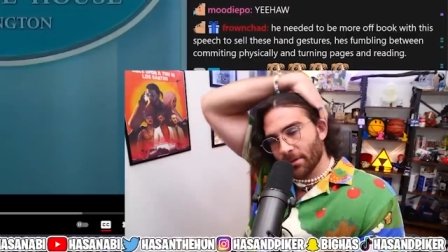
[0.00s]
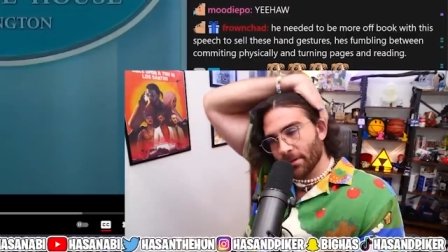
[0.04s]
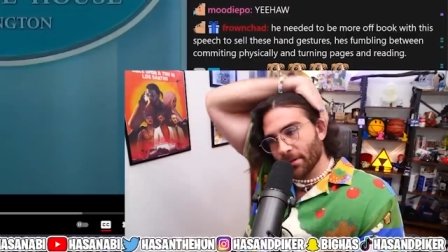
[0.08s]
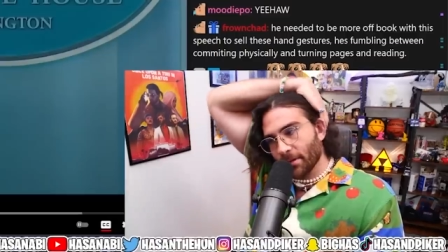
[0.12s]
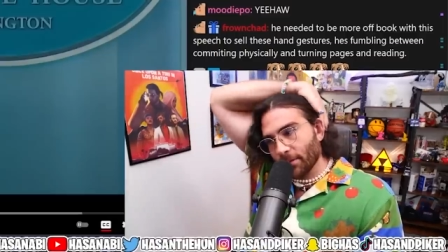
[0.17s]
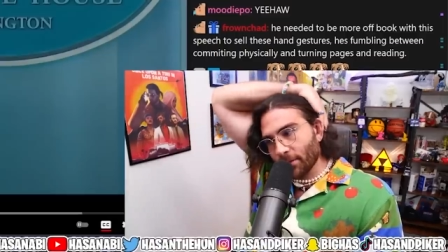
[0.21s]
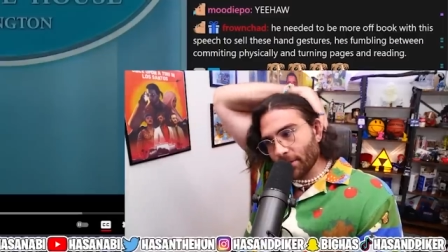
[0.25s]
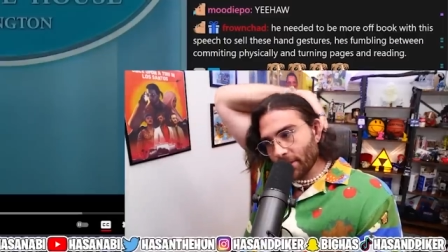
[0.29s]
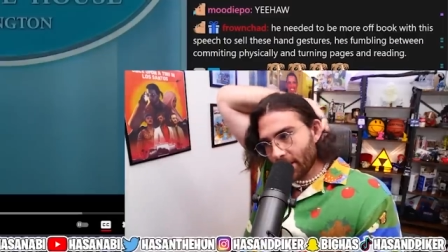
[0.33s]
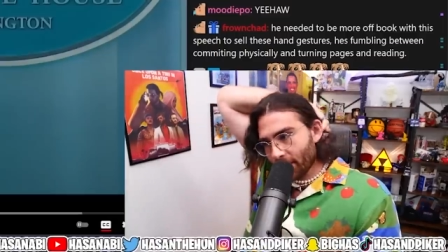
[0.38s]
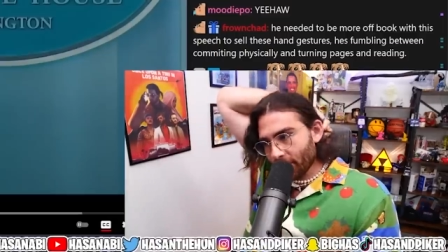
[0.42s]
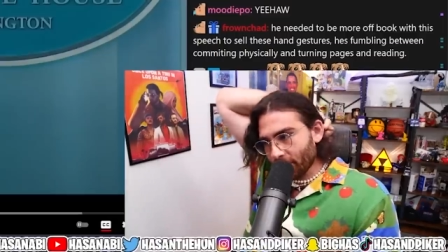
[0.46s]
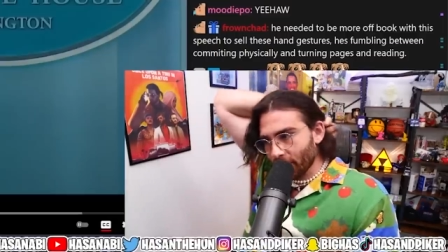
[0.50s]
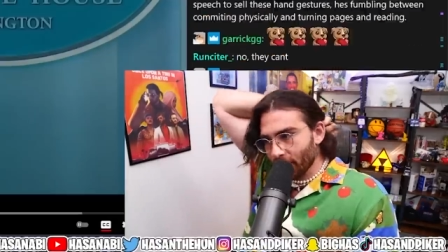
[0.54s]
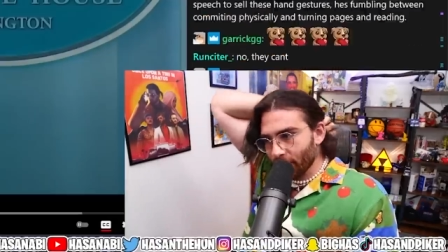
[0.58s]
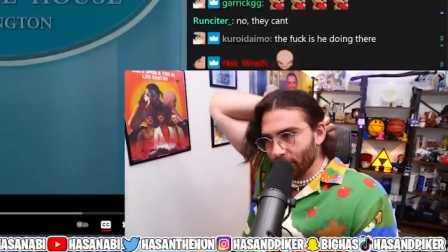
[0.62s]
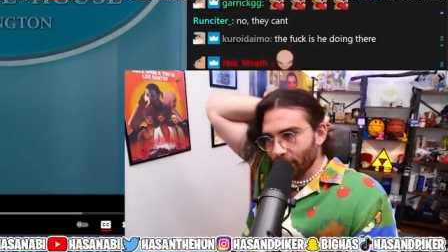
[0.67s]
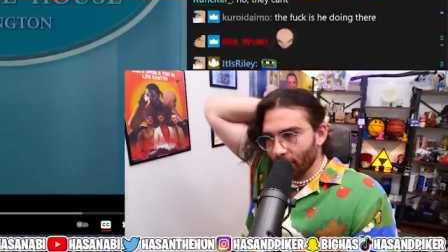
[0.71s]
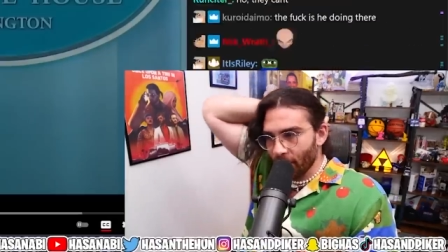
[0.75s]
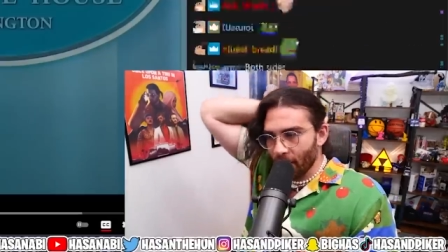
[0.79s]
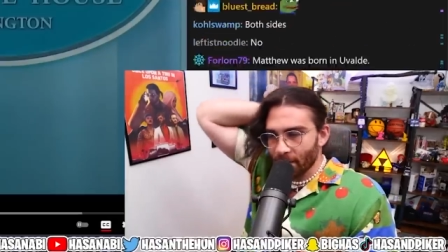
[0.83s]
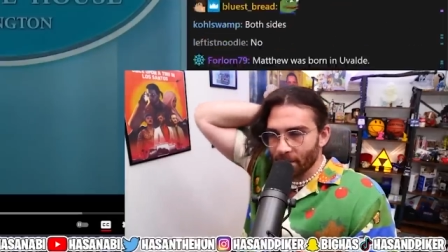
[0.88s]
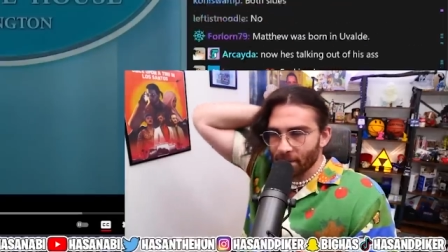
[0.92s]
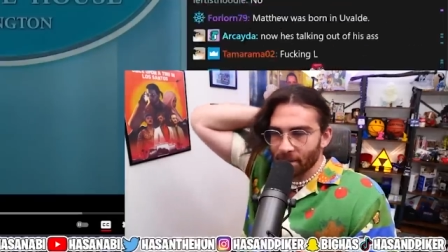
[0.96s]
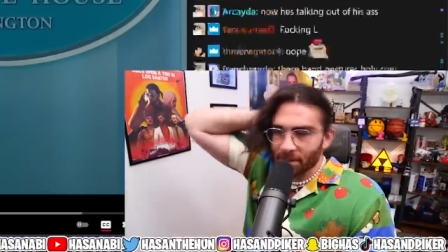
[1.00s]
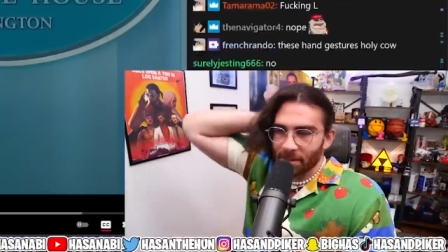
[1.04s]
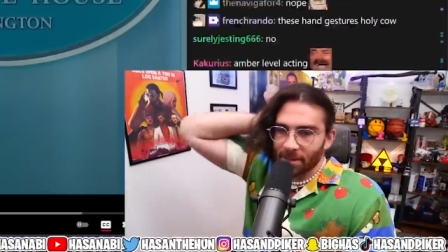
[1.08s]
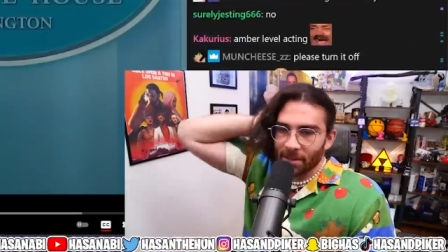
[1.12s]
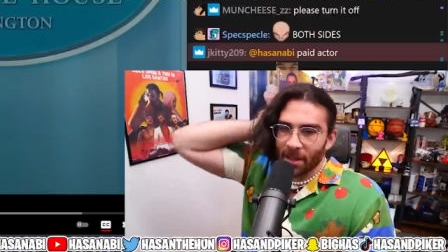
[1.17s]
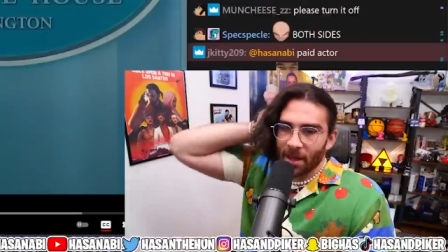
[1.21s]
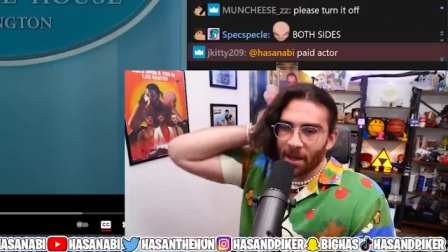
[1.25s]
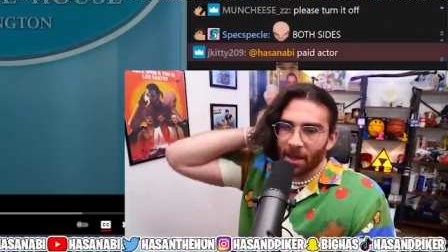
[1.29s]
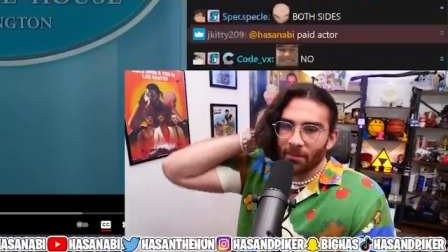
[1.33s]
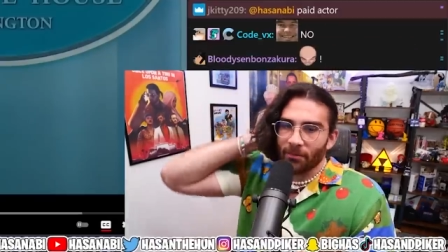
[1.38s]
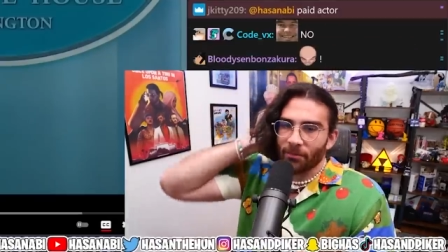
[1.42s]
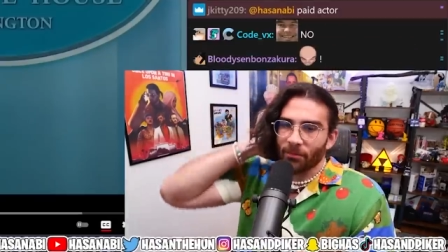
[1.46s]
or whatever, but I just
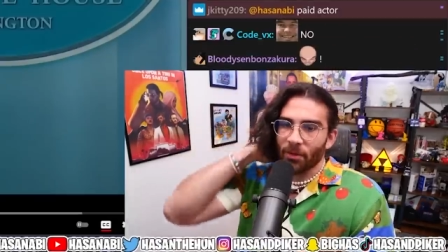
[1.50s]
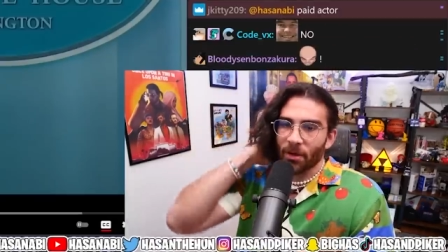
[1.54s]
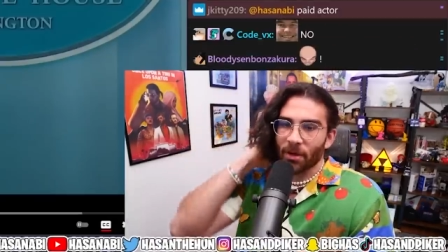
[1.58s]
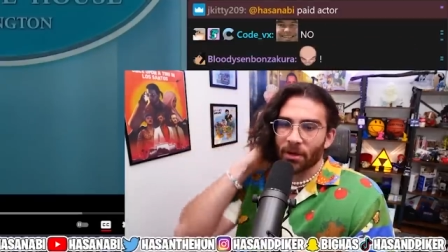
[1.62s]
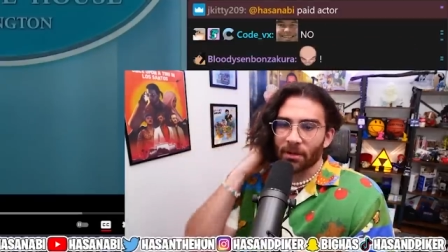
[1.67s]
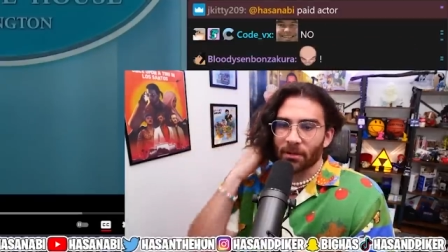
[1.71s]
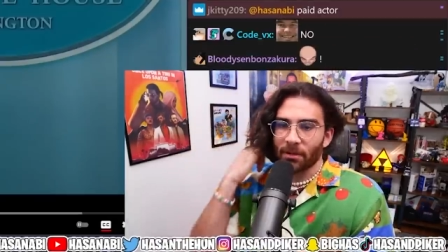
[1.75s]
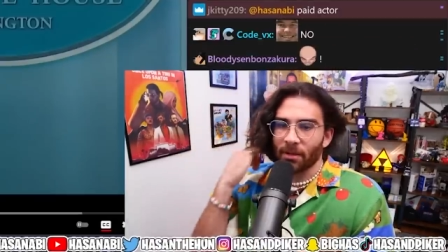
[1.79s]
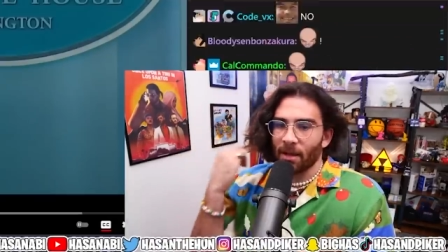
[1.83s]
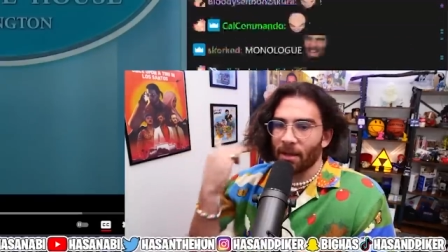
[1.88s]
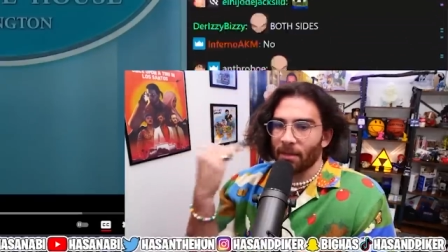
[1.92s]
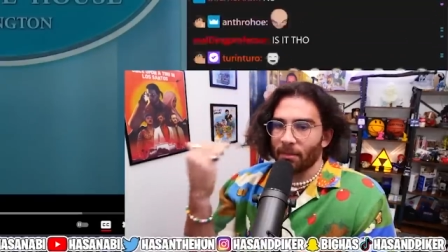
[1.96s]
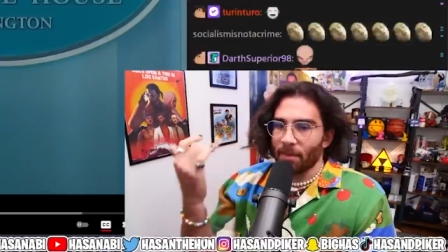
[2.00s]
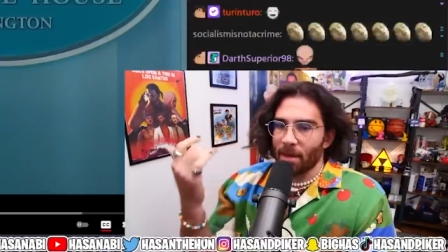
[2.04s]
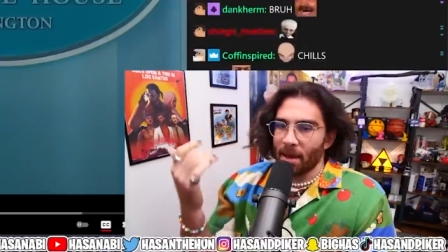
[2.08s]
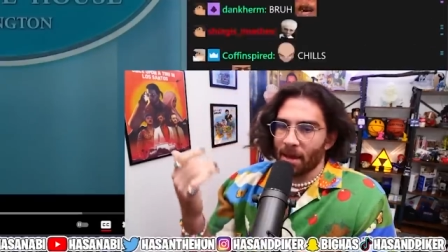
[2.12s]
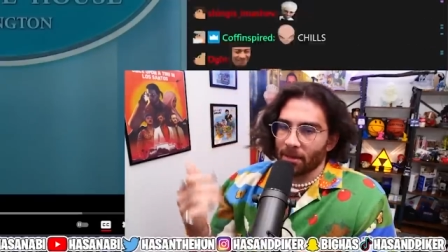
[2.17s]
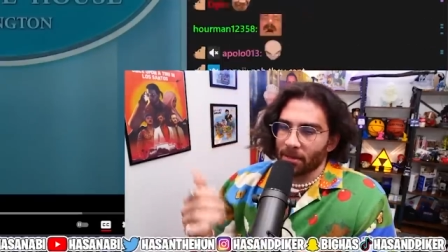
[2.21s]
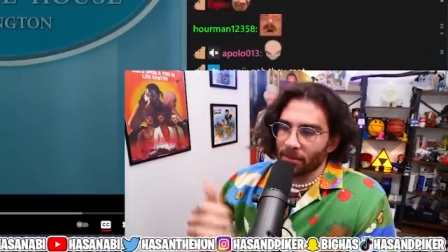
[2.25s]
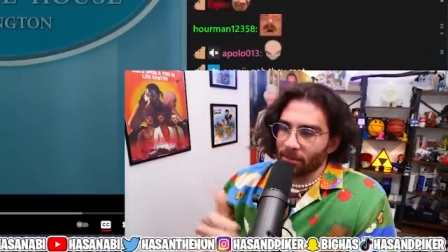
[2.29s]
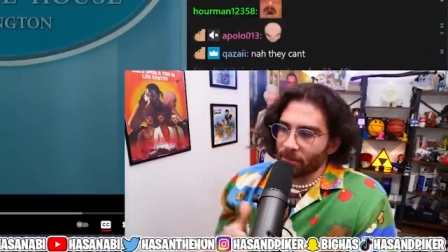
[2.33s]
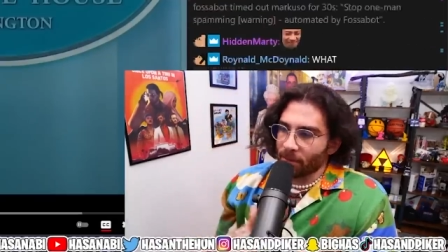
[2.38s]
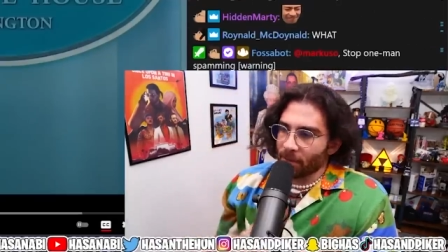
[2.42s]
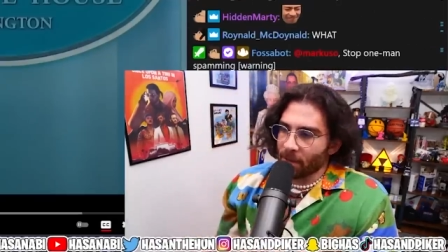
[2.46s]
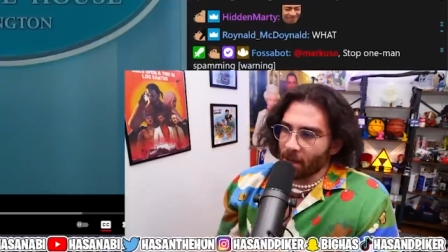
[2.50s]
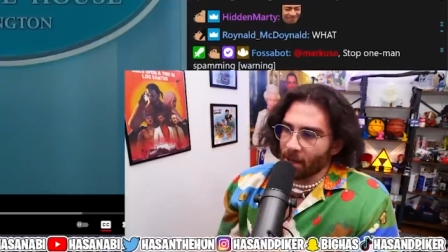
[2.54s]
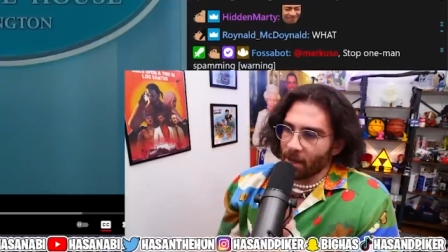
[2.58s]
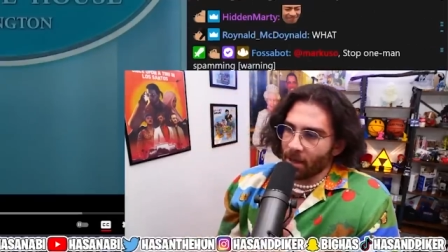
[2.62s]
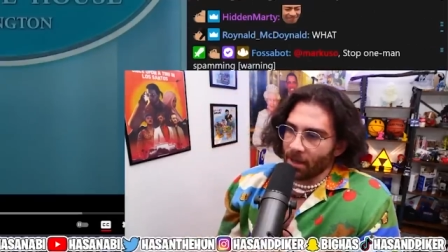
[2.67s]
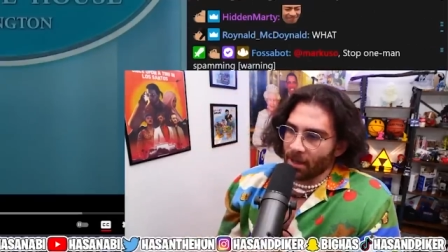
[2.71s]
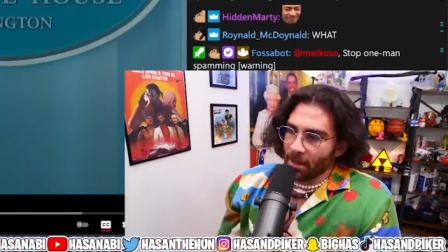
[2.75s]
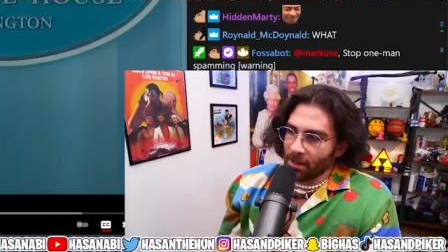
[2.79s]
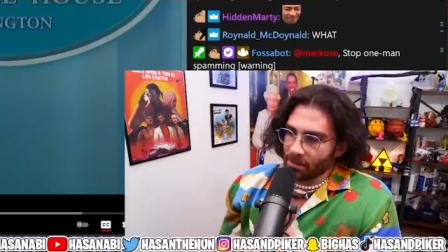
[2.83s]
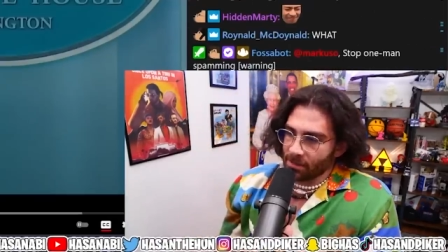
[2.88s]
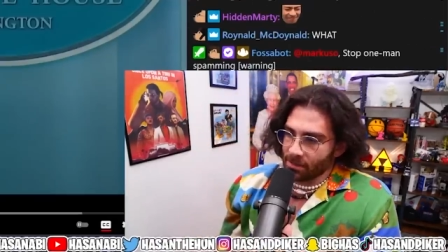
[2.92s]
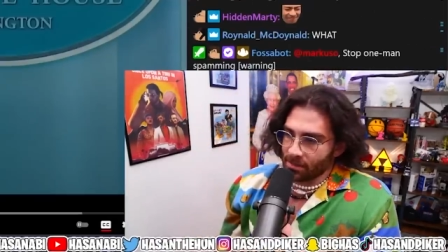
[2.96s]
can't fucking take Matthew
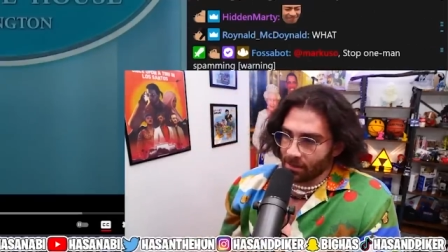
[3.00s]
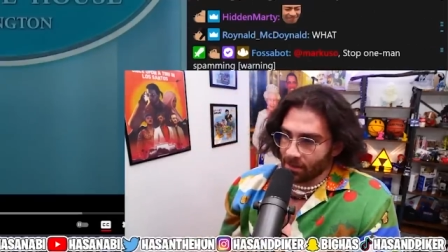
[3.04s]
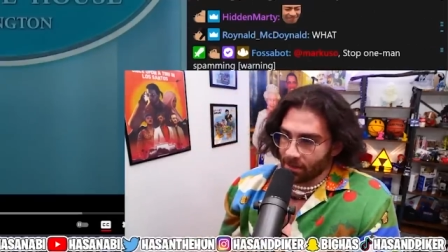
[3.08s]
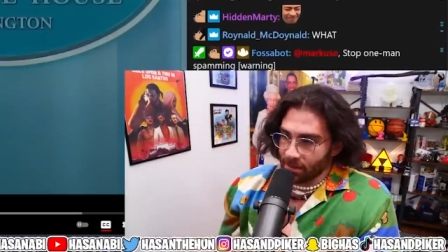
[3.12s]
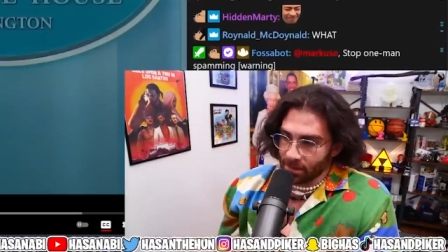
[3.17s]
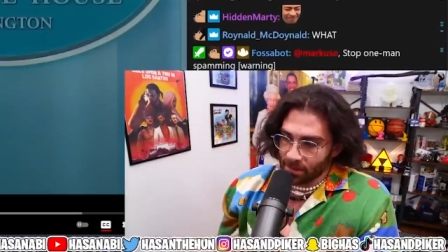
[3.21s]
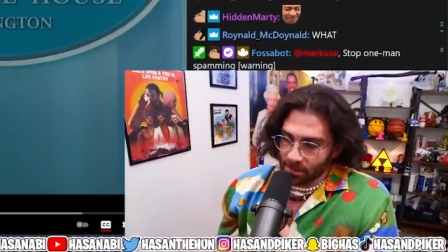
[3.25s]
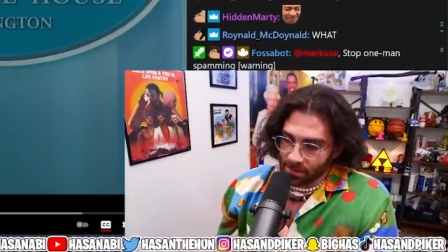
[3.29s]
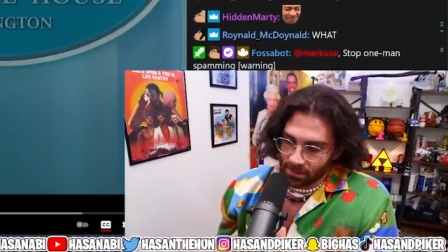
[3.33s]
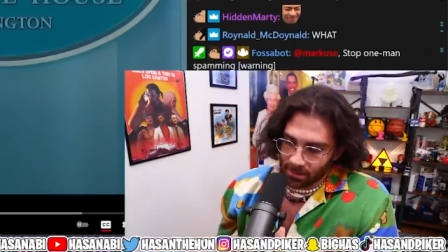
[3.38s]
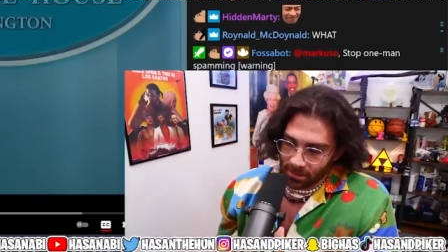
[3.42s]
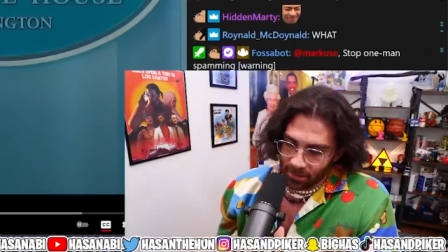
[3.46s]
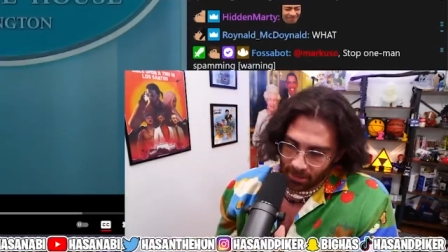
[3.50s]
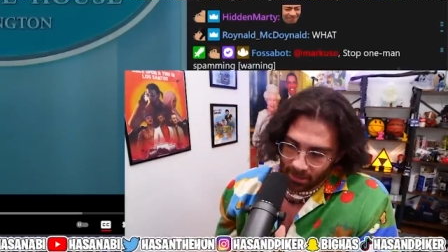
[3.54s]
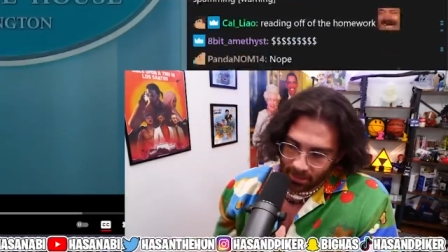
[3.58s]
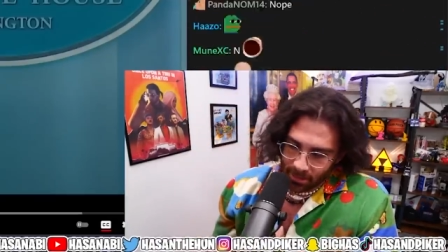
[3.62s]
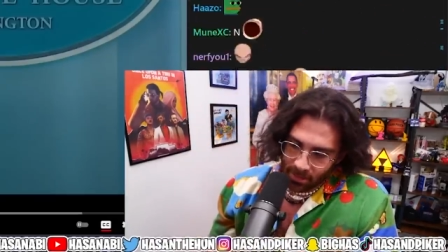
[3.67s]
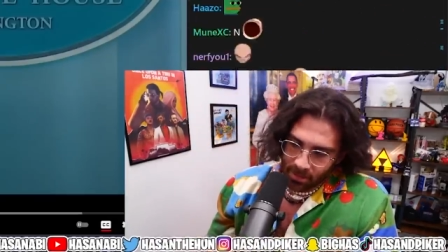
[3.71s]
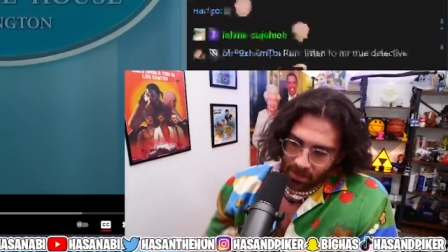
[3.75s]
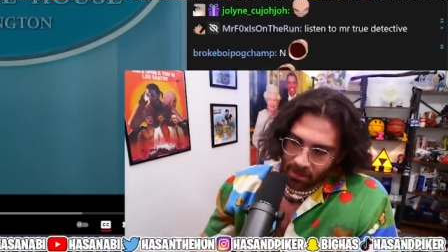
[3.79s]
McConaughey seriously.